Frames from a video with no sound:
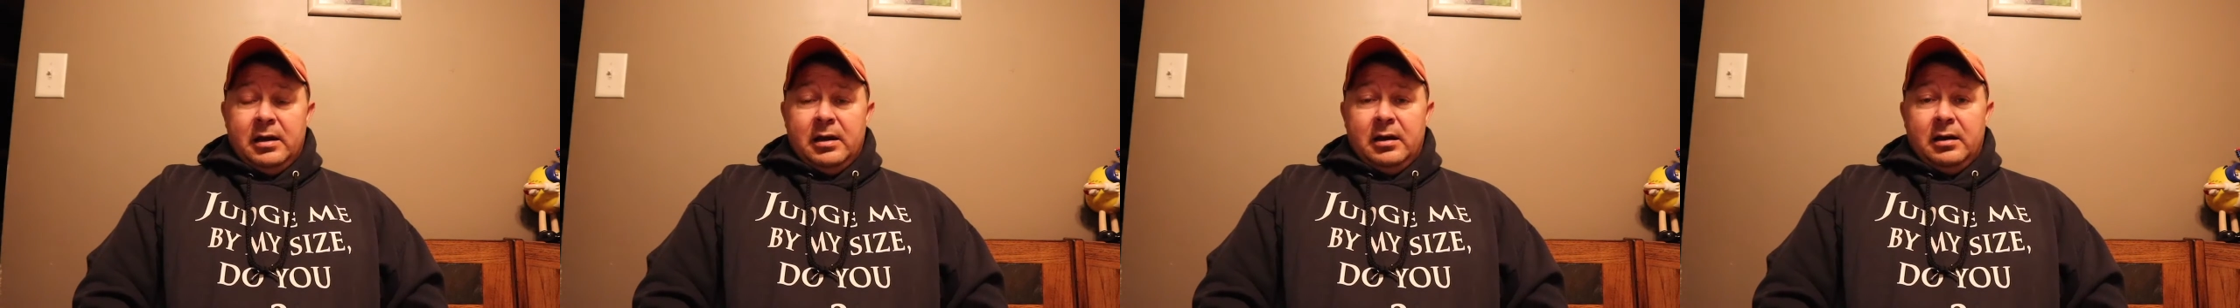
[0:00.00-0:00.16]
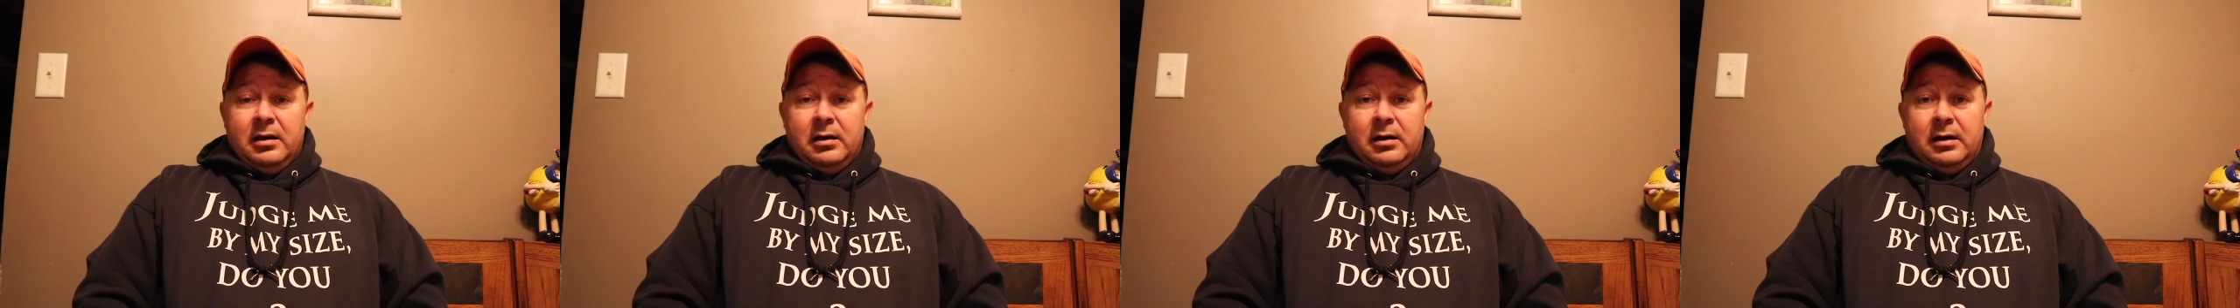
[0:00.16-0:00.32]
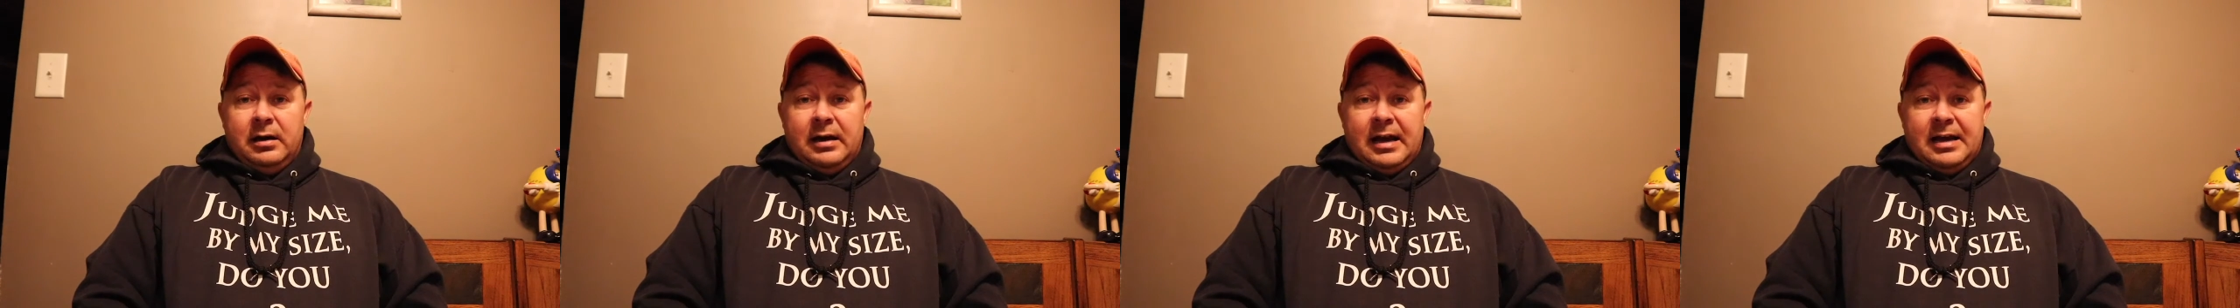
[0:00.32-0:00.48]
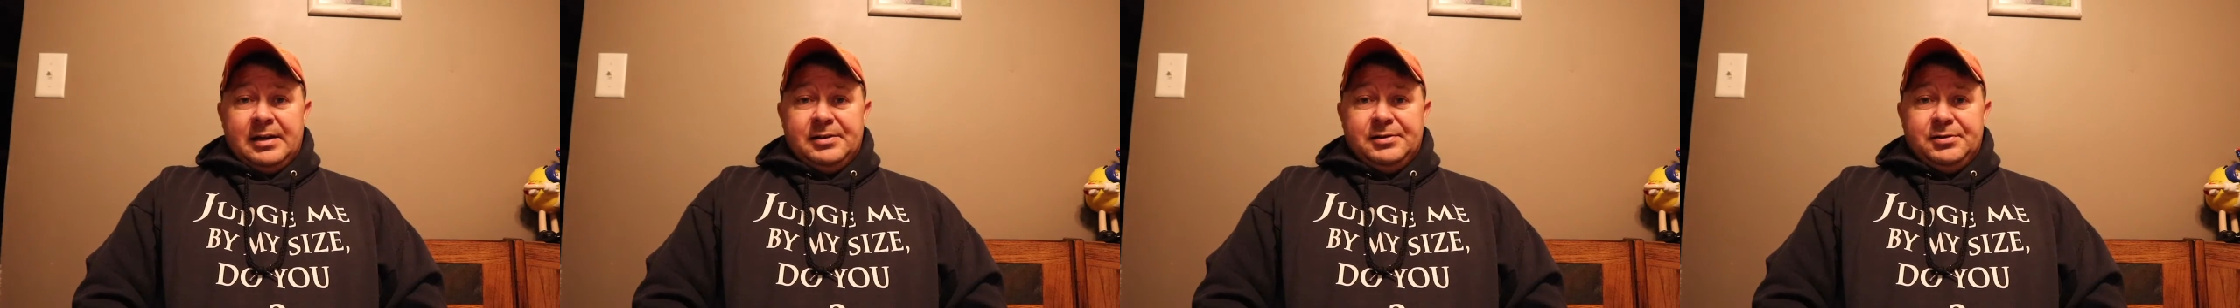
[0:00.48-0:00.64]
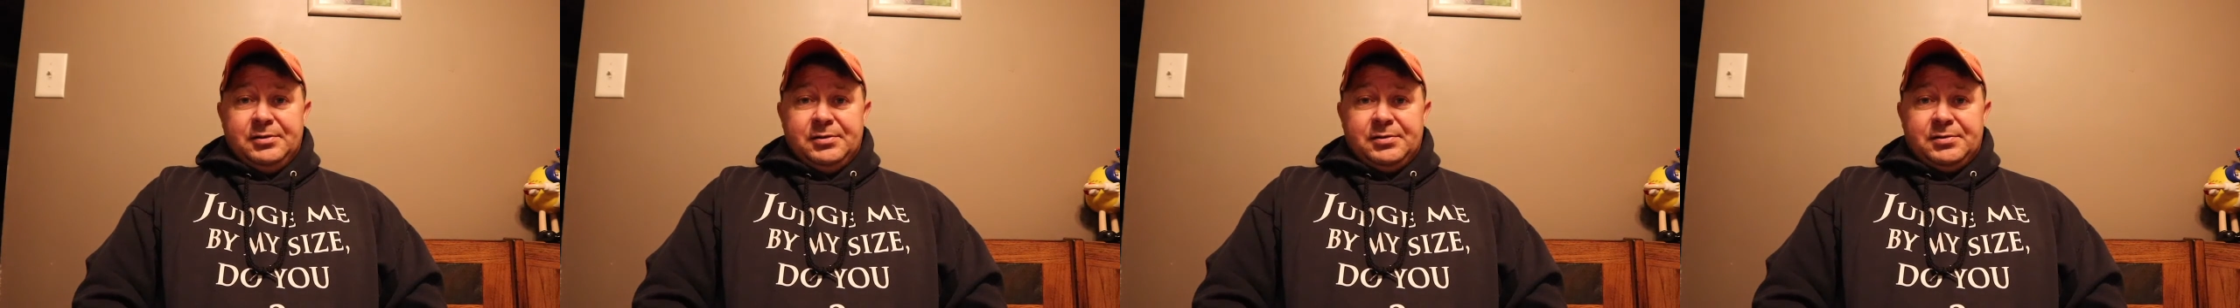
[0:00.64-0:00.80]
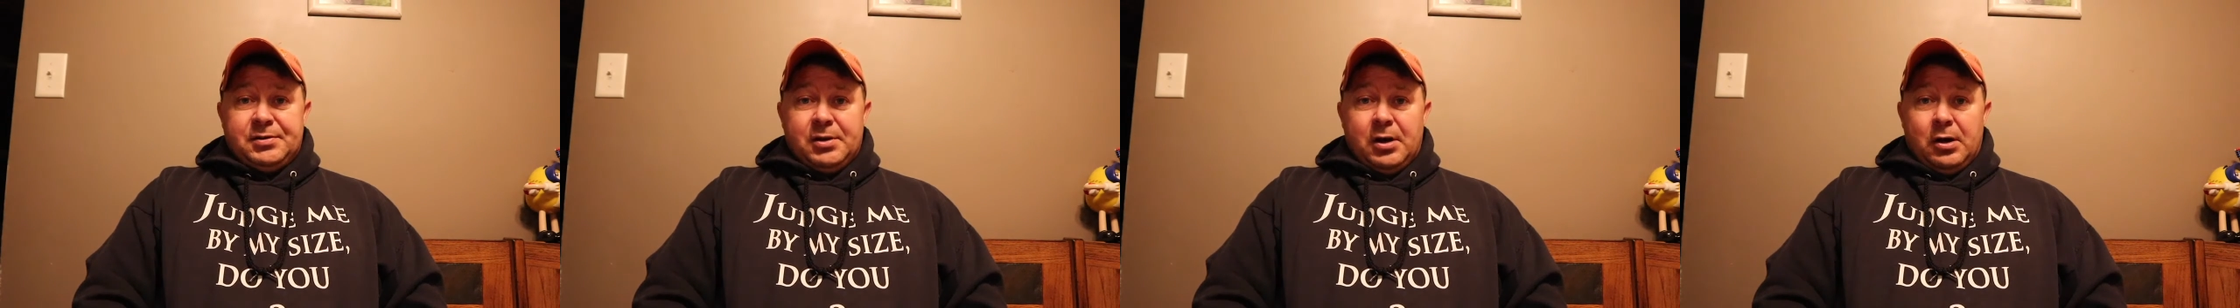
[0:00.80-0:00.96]
As
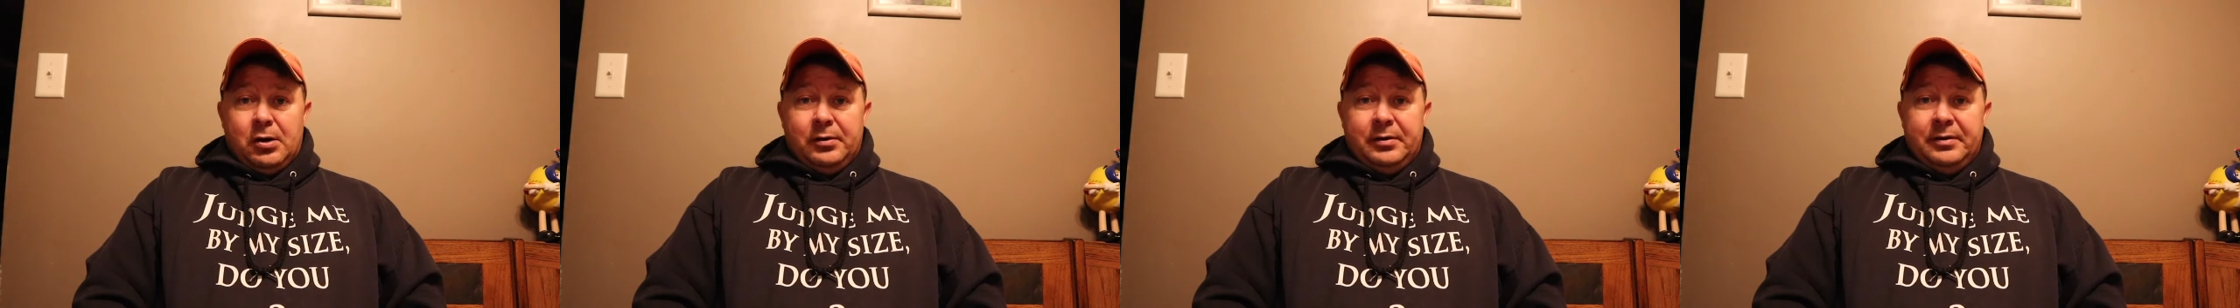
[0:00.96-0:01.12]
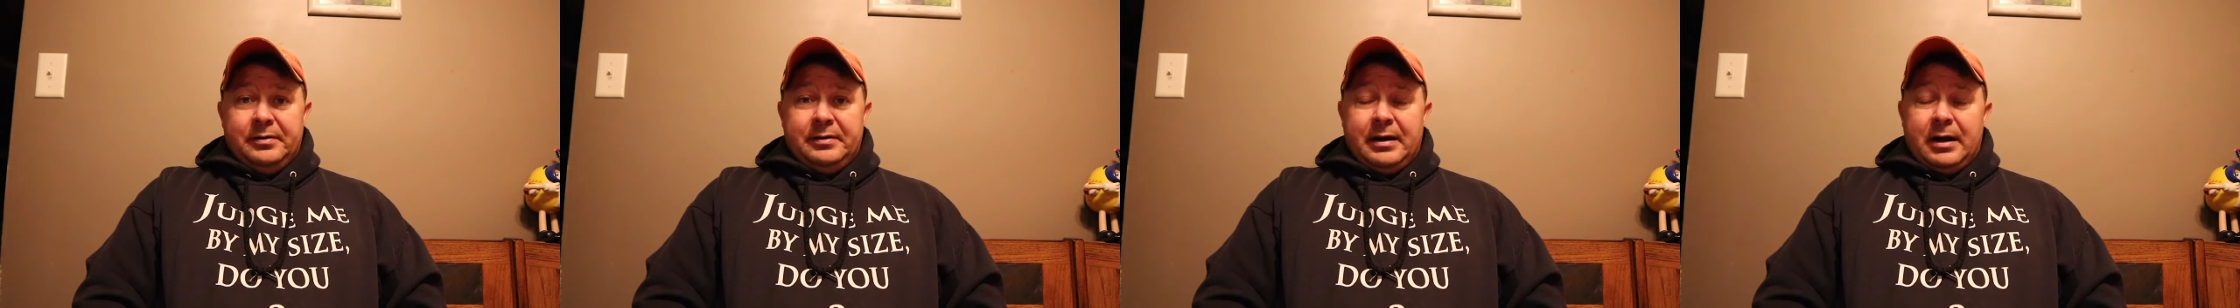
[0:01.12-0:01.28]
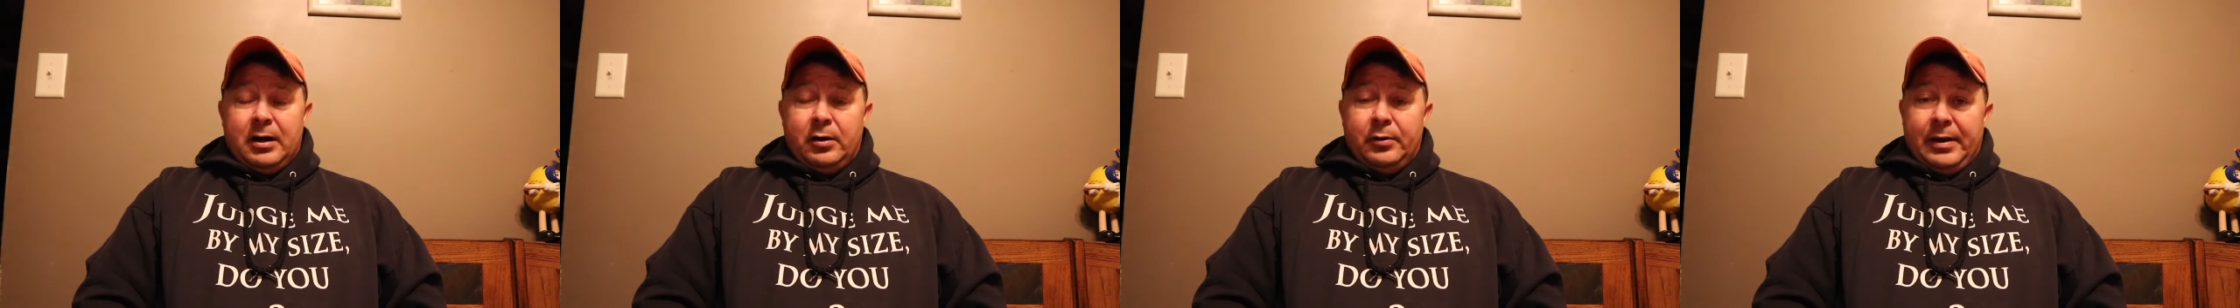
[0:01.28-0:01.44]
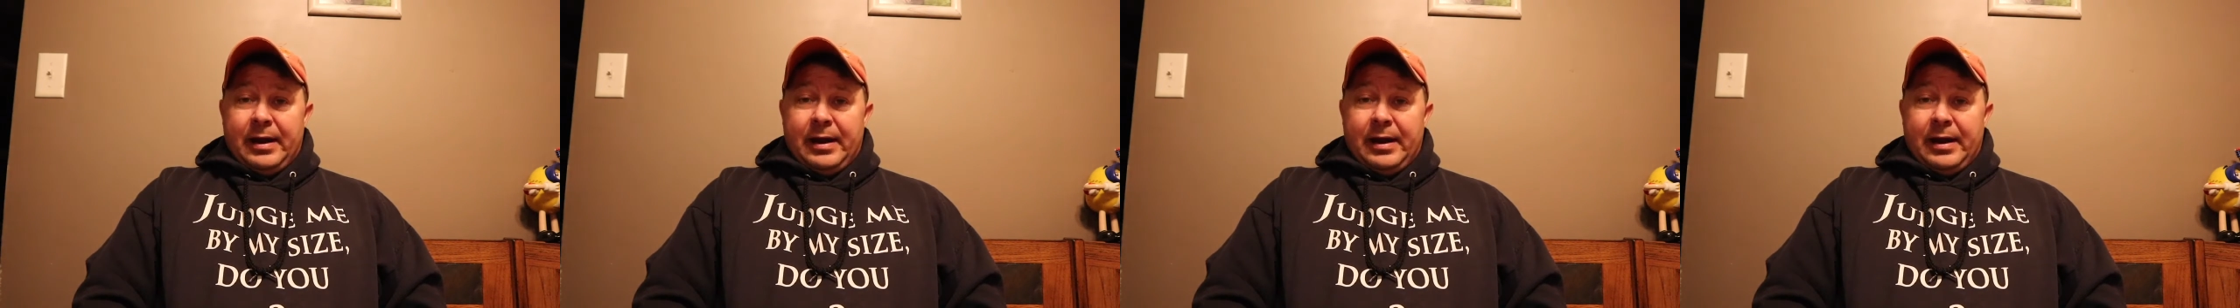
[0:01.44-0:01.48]
you saw in there,